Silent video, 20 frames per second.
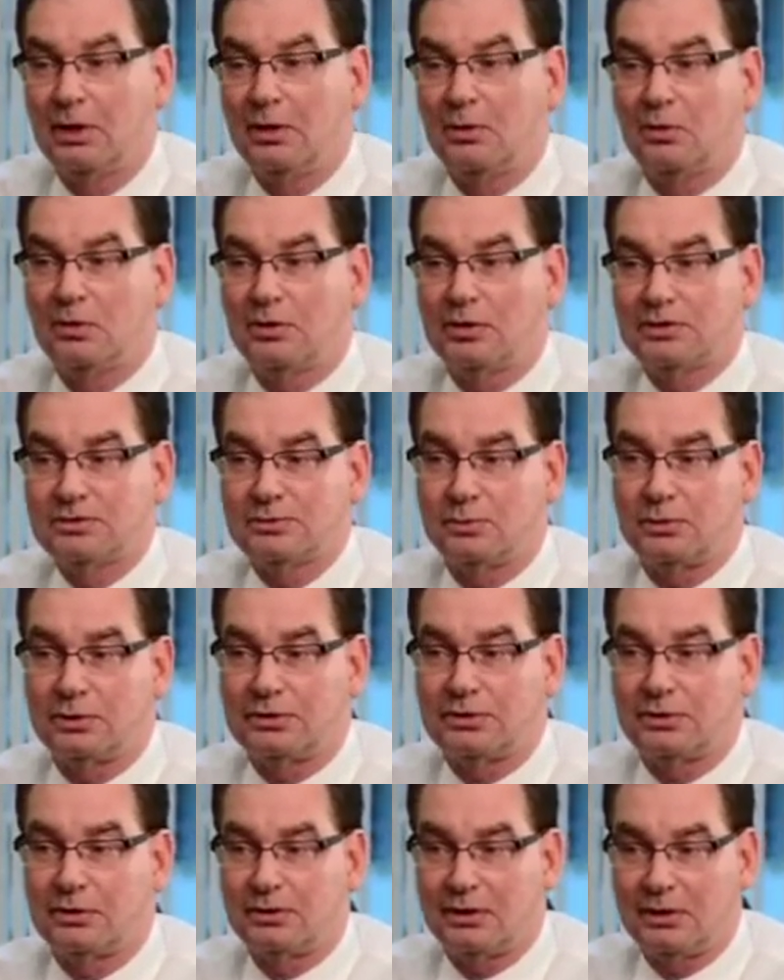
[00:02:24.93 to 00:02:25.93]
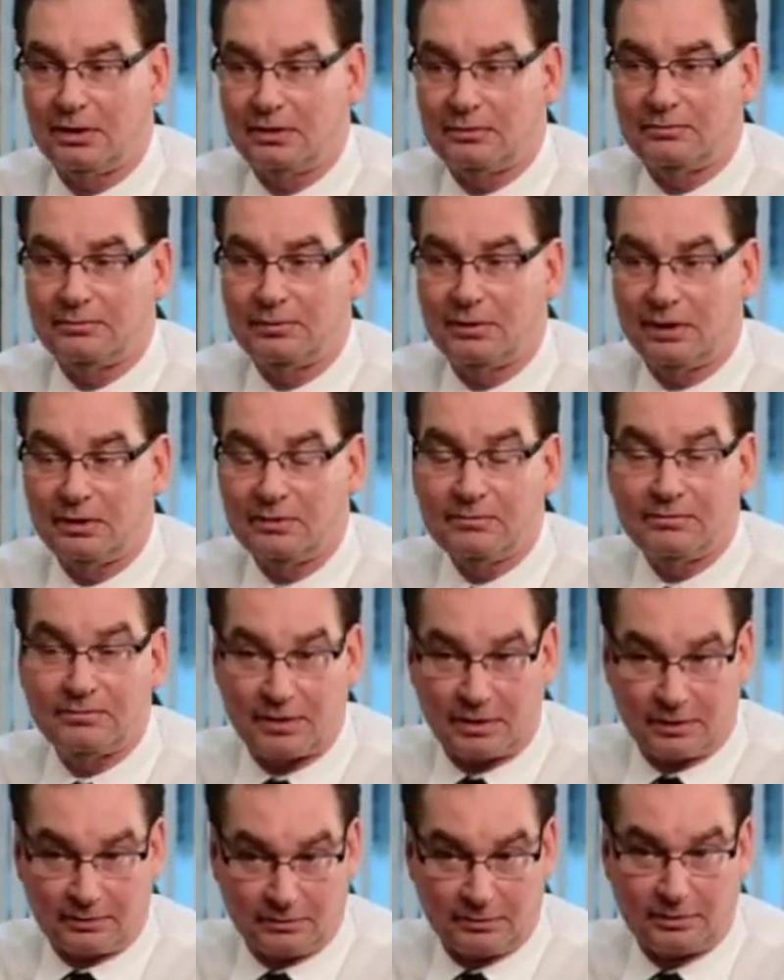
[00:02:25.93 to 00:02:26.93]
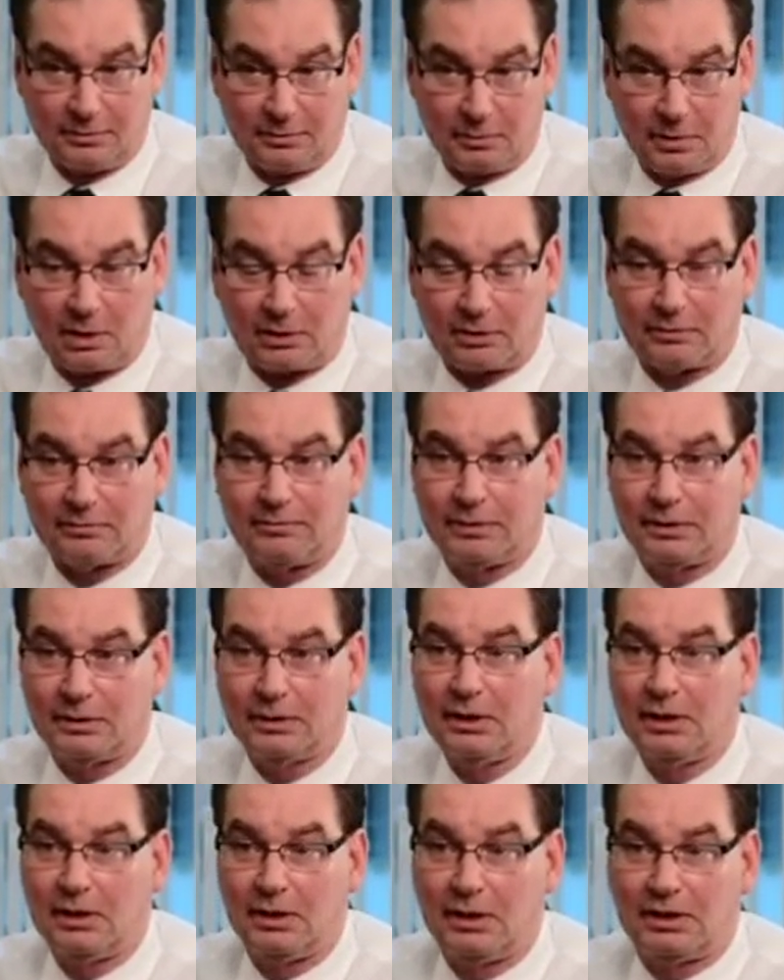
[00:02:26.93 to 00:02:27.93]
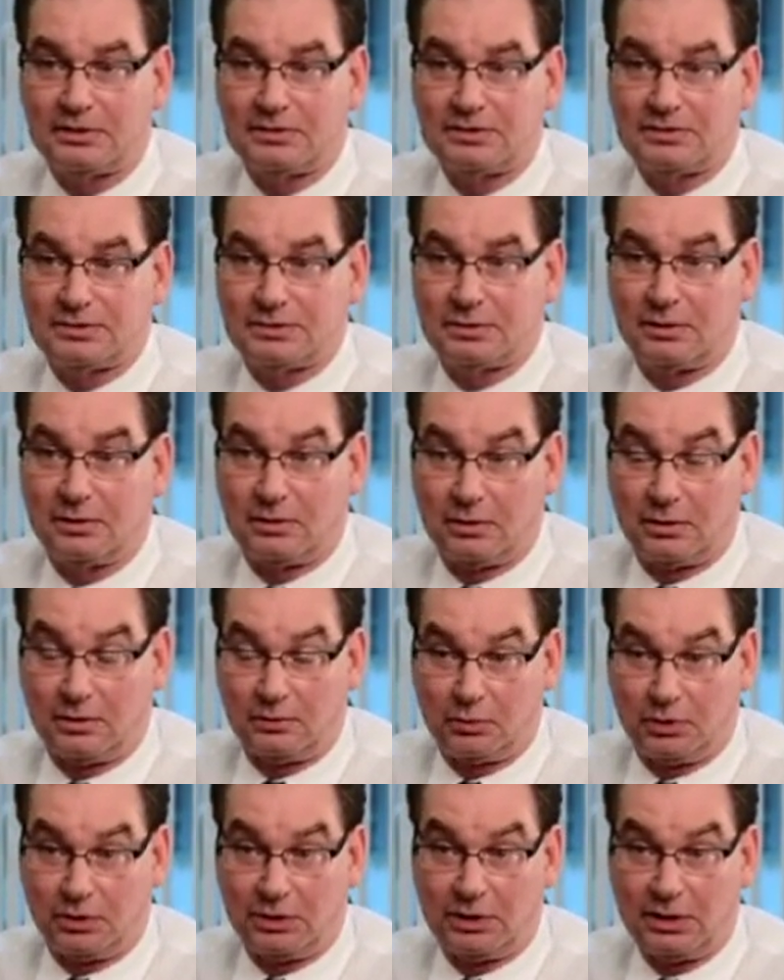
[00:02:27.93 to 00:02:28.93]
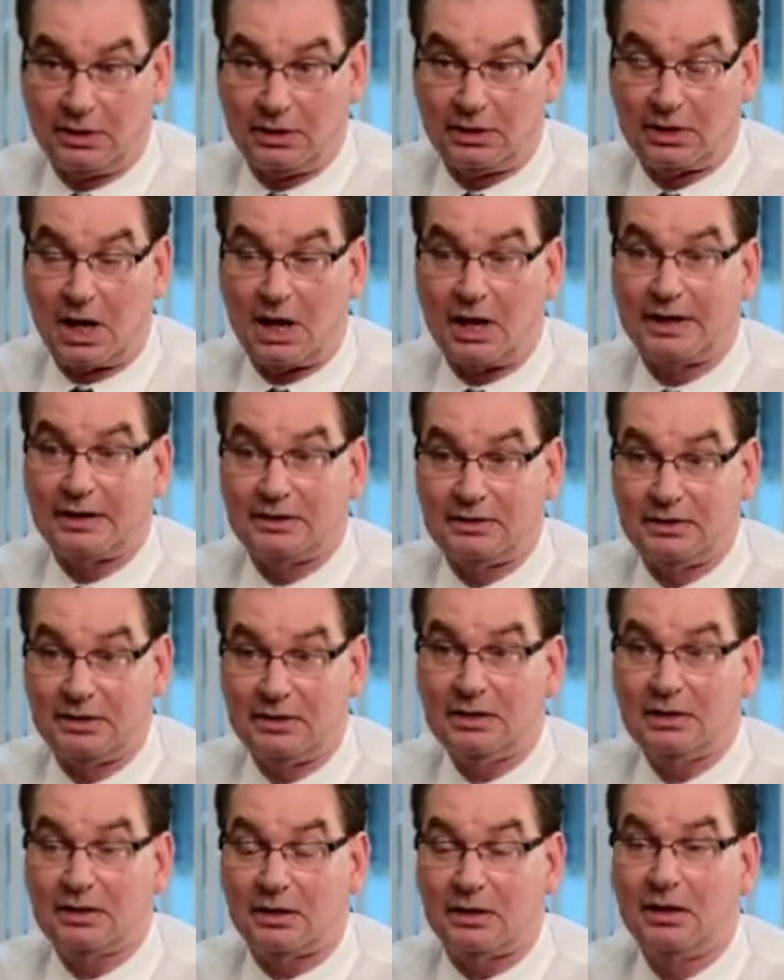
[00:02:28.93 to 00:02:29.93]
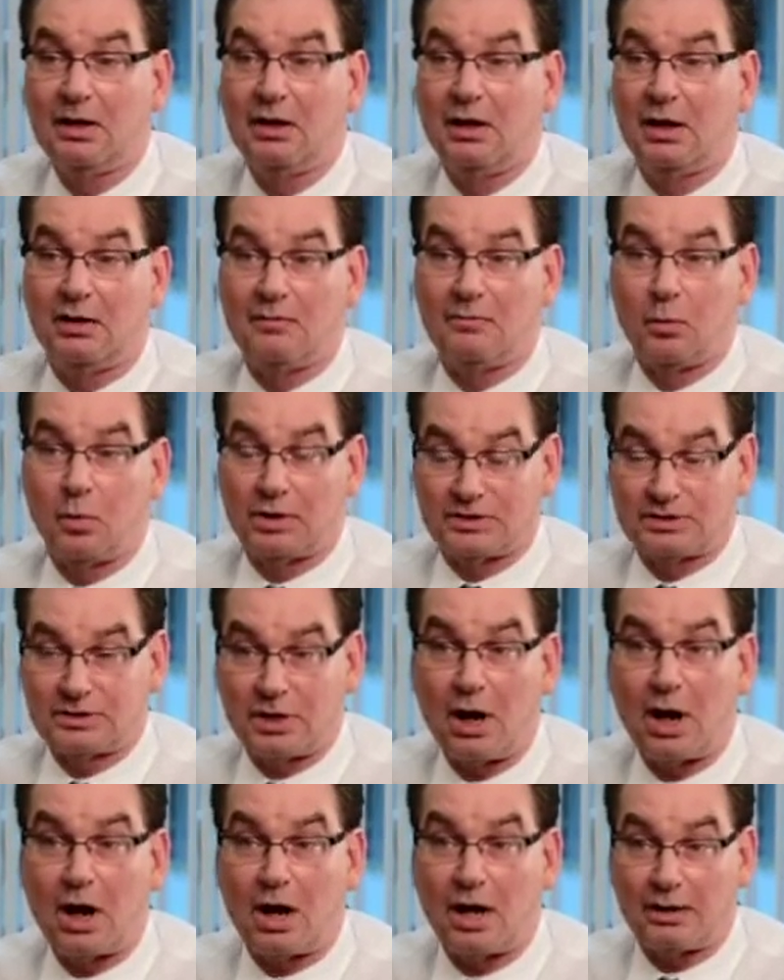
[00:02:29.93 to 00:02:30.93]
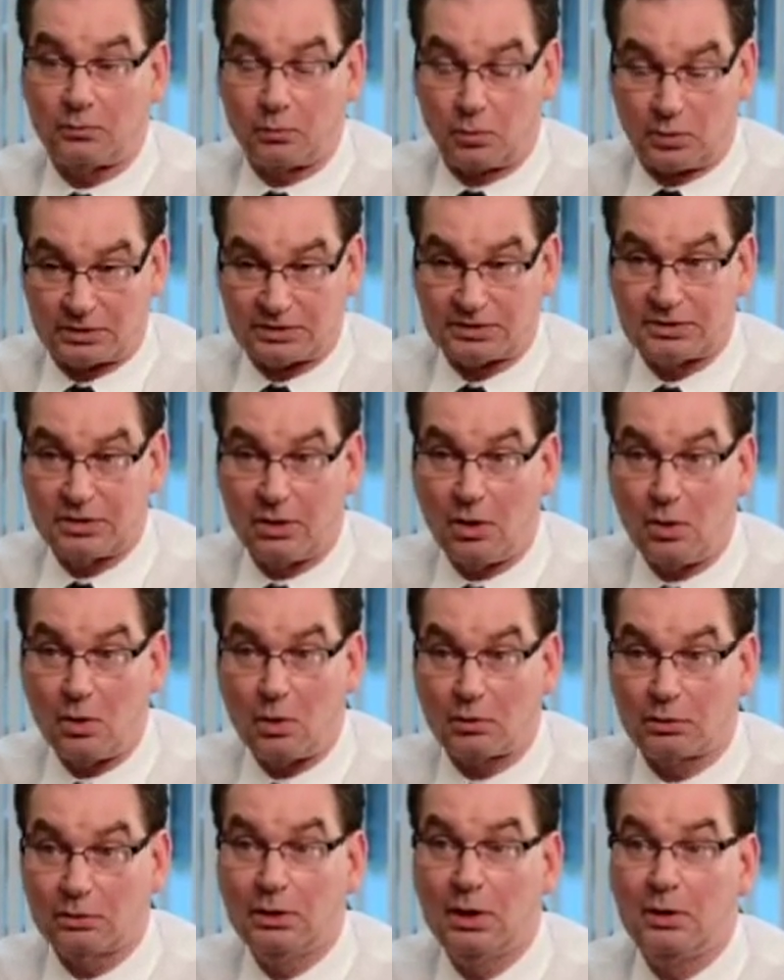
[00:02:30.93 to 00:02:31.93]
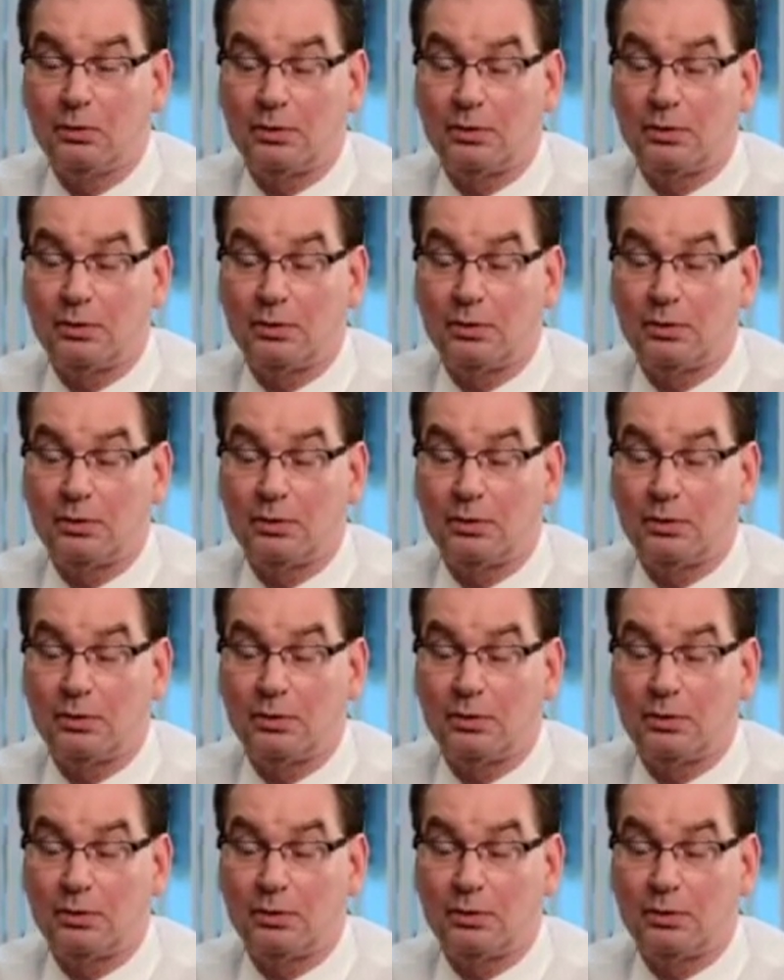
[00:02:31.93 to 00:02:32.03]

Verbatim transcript: Whereas with inf infrared thermography, it's, uh, you get an idea of what's hot, what's cold.